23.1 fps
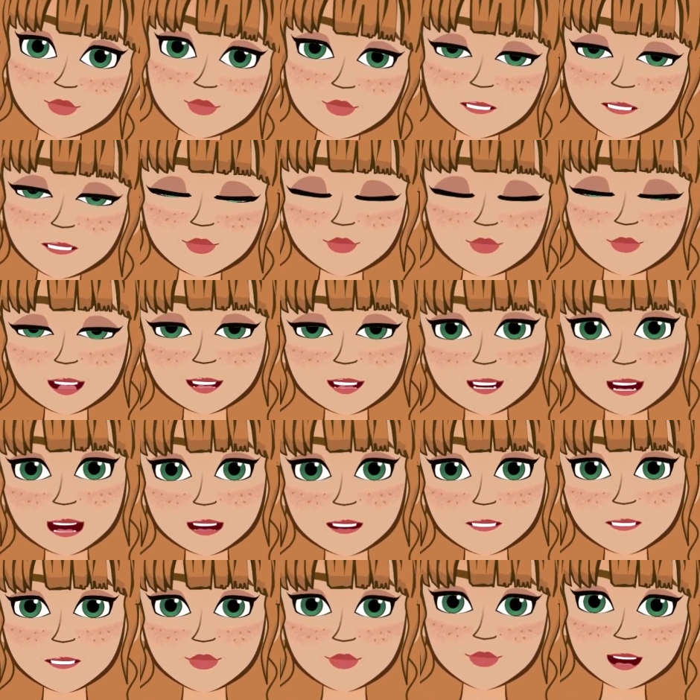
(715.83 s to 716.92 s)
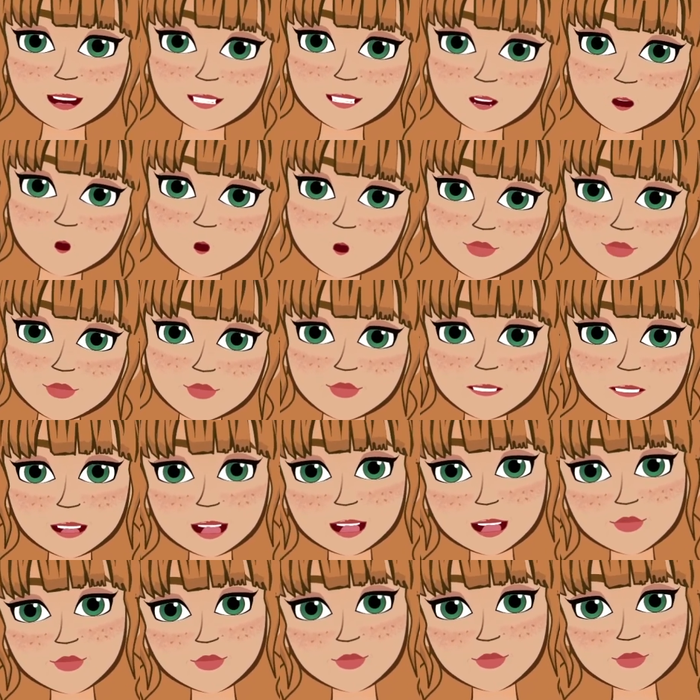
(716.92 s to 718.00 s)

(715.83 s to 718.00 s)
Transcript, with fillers: You will always be in my heart.